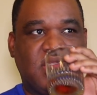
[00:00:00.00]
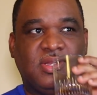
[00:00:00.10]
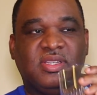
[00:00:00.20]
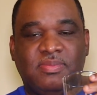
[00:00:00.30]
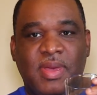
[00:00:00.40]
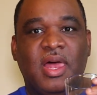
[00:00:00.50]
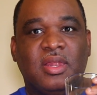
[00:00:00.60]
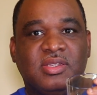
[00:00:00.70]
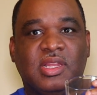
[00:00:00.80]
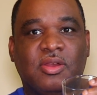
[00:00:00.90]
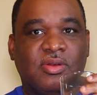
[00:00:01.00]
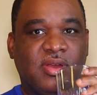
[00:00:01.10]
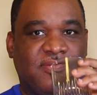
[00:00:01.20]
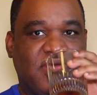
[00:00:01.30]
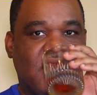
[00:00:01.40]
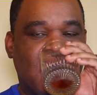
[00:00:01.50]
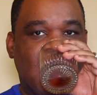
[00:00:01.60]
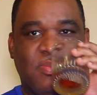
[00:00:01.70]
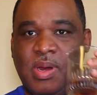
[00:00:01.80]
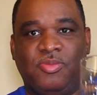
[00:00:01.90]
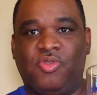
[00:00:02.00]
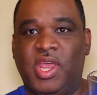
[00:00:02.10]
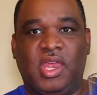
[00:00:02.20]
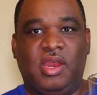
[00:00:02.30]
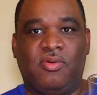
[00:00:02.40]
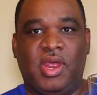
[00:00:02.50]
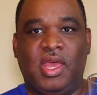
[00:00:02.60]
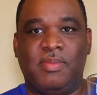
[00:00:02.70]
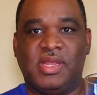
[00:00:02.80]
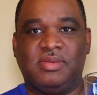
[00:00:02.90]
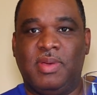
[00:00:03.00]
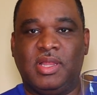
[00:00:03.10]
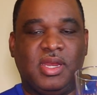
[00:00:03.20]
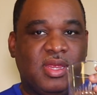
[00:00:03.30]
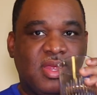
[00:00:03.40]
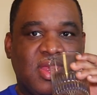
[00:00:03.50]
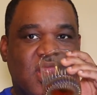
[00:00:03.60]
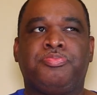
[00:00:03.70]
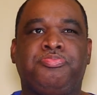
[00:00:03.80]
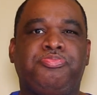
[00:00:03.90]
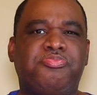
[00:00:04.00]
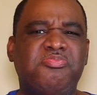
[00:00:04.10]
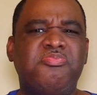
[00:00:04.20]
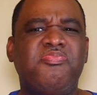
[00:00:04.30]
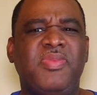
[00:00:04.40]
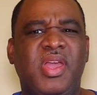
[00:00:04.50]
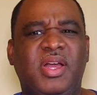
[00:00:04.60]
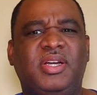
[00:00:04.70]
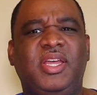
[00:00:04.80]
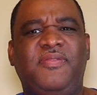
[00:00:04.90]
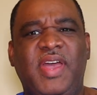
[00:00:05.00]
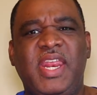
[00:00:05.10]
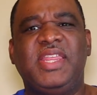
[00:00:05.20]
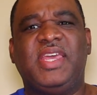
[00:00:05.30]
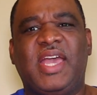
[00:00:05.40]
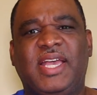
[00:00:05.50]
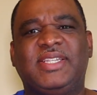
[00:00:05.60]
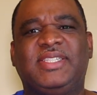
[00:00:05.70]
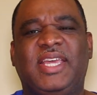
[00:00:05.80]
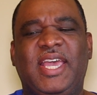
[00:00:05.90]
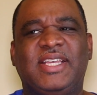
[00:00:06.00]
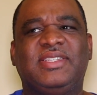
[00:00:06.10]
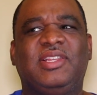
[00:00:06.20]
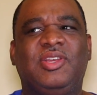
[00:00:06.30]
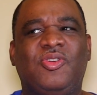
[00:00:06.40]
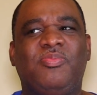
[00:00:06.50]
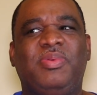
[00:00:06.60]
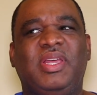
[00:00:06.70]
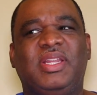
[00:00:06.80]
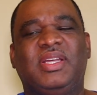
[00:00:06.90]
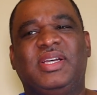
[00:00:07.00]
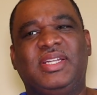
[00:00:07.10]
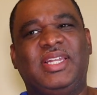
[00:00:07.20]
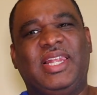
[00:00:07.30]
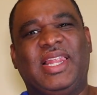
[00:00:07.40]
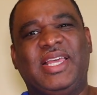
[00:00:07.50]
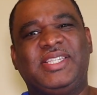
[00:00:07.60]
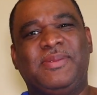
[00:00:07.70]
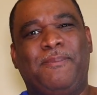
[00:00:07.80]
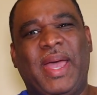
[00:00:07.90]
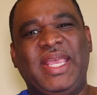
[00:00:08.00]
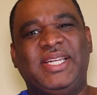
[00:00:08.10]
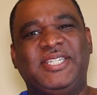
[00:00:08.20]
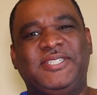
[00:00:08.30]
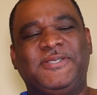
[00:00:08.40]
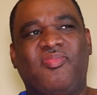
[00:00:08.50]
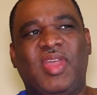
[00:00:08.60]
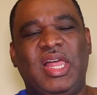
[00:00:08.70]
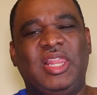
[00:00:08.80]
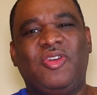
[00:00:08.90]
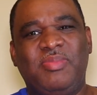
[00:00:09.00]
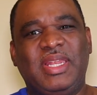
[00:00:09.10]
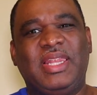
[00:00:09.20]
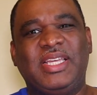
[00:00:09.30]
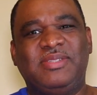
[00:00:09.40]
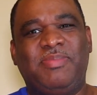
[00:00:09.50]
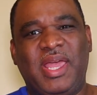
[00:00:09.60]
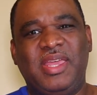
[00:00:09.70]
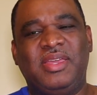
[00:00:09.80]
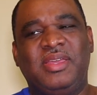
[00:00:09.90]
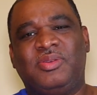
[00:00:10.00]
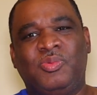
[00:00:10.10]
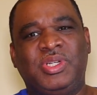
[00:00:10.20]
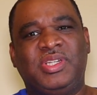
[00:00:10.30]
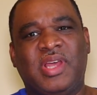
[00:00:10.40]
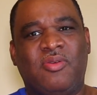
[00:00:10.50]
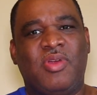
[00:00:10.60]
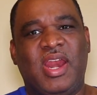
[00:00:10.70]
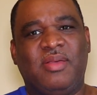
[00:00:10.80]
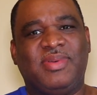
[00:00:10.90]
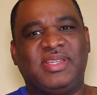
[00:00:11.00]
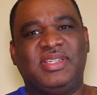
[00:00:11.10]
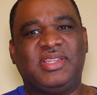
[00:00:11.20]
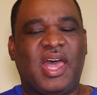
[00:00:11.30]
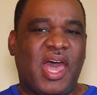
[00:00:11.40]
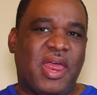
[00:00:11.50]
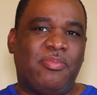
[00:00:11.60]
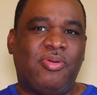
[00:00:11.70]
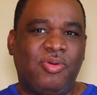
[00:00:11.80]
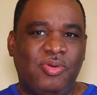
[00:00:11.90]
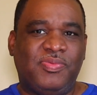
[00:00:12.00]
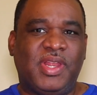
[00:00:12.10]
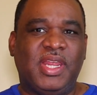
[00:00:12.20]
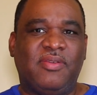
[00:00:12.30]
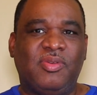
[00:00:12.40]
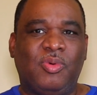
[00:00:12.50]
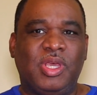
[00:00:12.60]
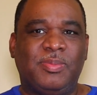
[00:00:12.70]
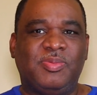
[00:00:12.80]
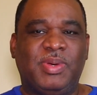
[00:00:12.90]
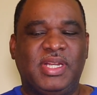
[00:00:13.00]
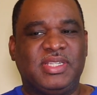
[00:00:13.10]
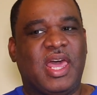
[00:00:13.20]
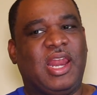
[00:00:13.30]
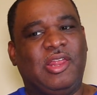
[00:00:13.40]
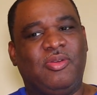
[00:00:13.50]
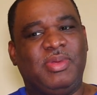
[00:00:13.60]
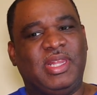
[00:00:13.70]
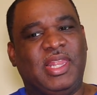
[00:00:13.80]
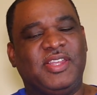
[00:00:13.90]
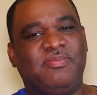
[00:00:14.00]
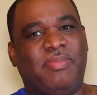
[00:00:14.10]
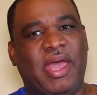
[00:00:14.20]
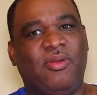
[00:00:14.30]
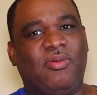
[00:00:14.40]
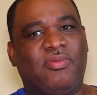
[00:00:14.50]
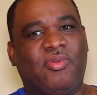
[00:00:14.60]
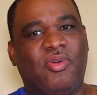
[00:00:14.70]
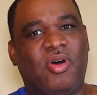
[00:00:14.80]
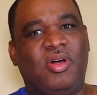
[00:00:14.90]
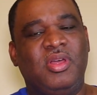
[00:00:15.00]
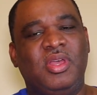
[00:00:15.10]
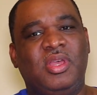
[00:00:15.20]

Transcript: The smell is a little different, but I'm drinking it, right? I'm not smelling it. If anything, I could say it has a little bit less bite. A little bit less bite, which is ironic because it's a higher proof than the Evan Williams, but it's got a little bit less bite overall.